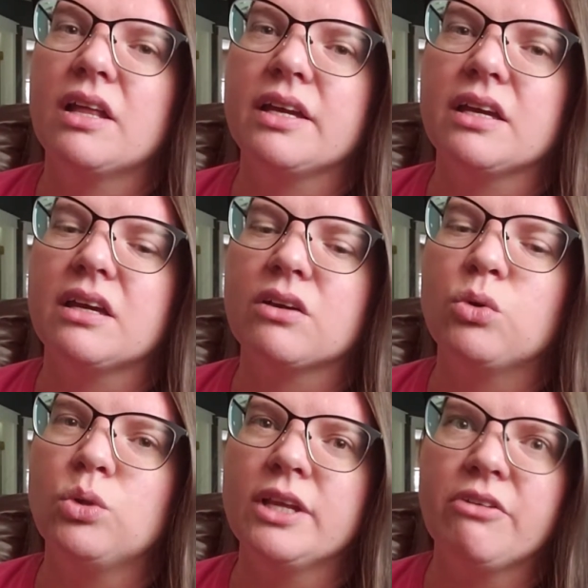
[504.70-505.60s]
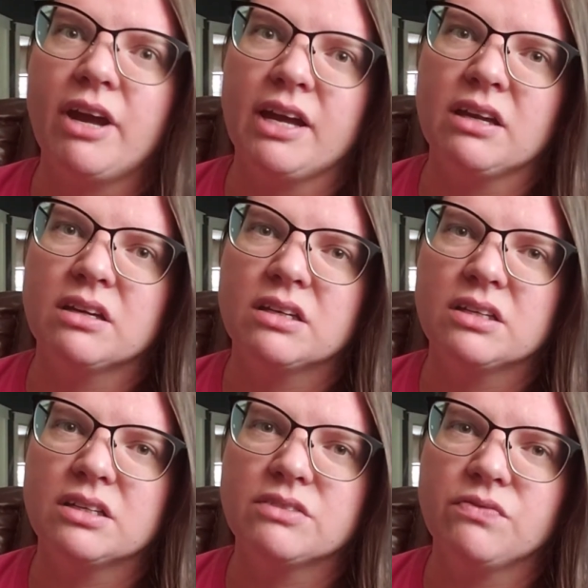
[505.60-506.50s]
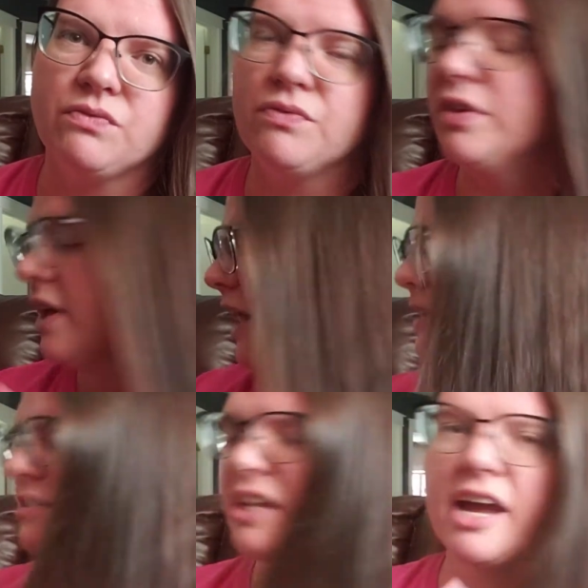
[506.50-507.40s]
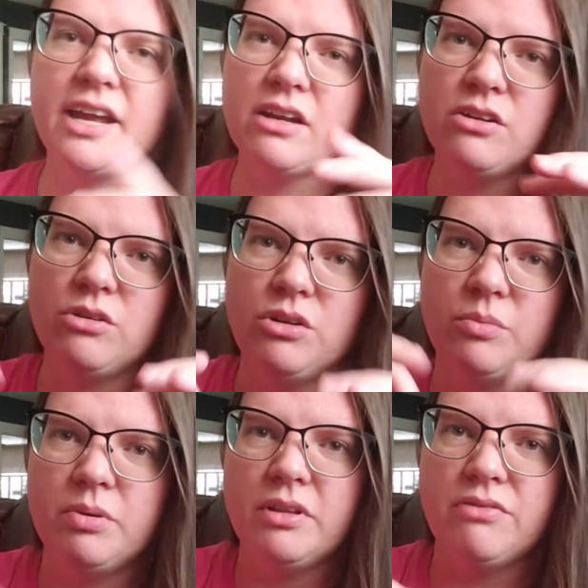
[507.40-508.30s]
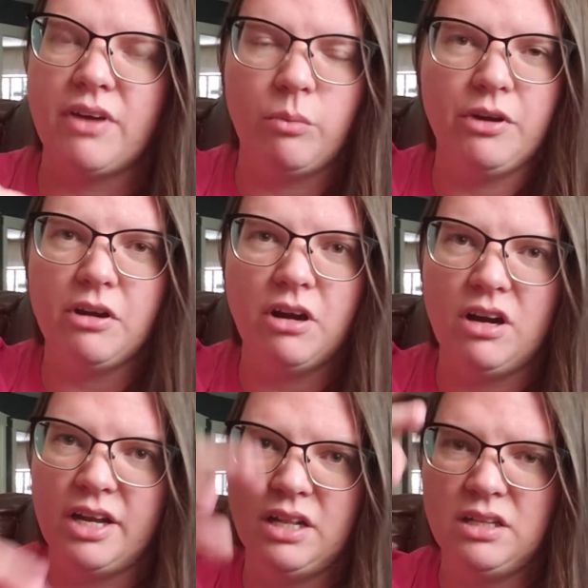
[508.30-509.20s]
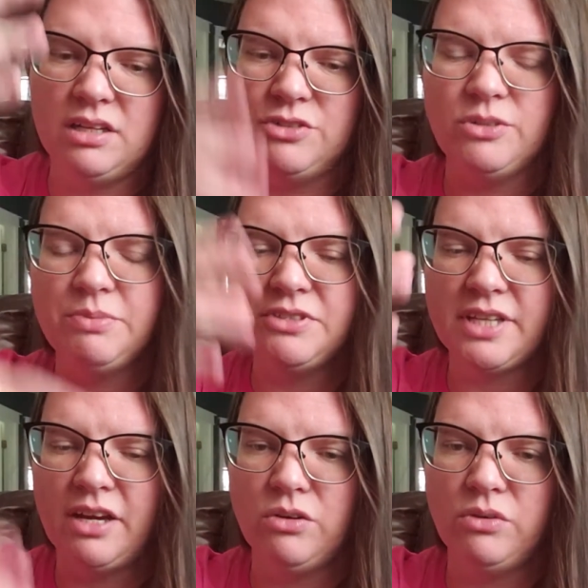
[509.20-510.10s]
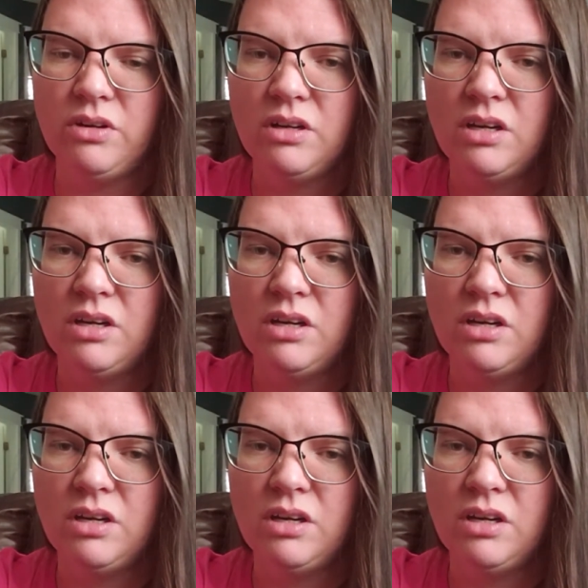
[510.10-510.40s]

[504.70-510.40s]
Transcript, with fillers: like a cooling rack. For the ice dye, you, you put the fabric on and then it drips down